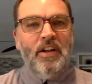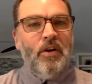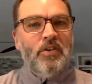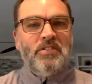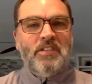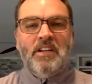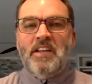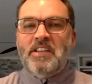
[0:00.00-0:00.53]

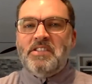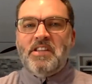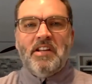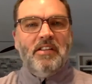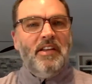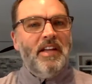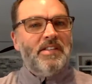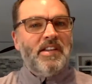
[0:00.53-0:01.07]

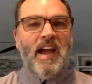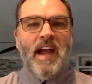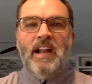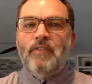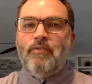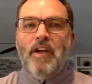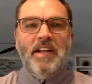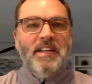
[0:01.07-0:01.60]
Statistically, it's kind
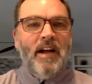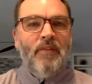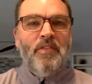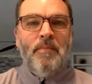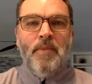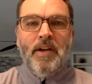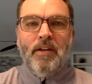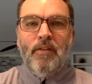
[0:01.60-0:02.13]
of right down the
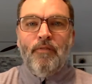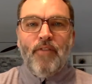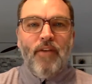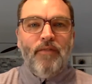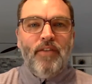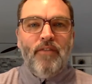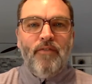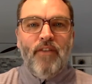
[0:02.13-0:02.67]
middle,
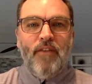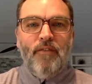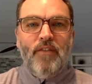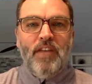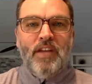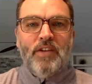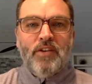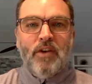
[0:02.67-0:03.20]
50-50
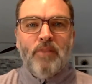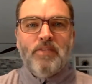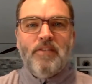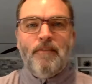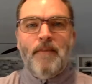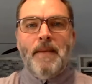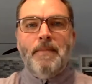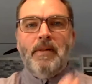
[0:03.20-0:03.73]
in terms of
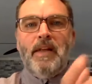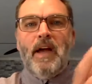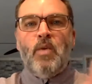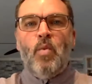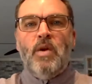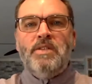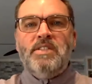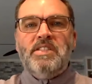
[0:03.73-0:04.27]
people on
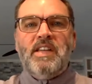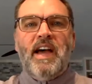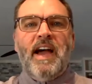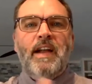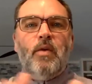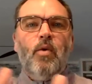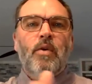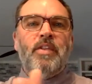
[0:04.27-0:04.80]
one
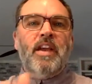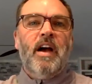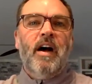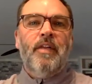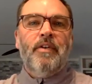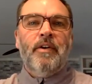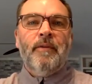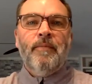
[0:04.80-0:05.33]
side or the
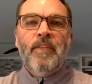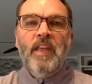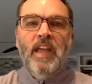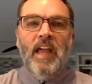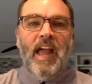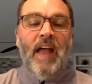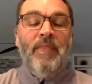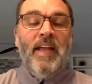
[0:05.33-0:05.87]
other.
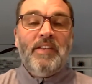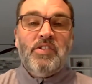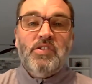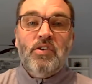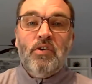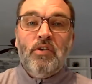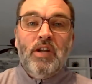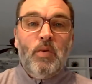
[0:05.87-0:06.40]
And that
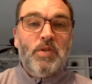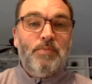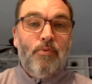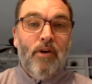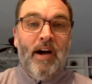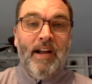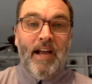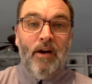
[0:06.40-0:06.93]
certainly was
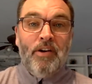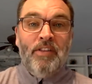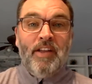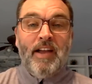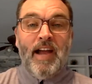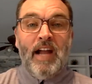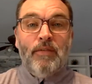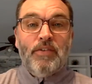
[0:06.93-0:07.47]
brought out in the
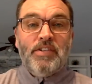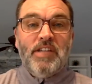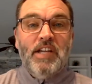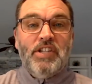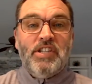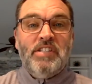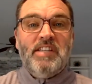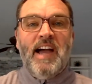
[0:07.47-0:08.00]

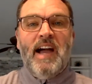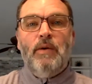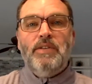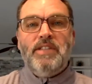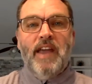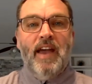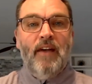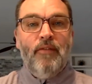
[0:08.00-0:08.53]
conversations I was
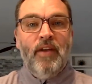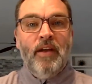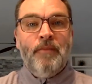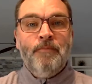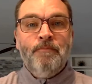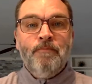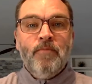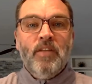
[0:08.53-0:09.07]
having
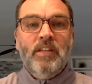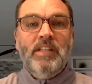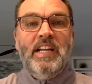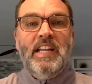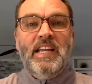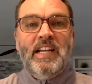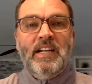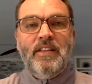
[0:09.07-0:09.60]

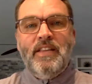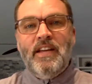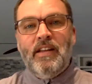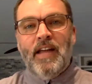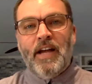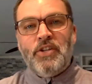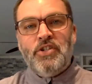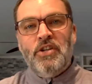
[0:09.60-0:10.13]
leading into the
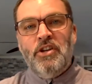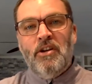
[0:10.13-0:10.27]
election.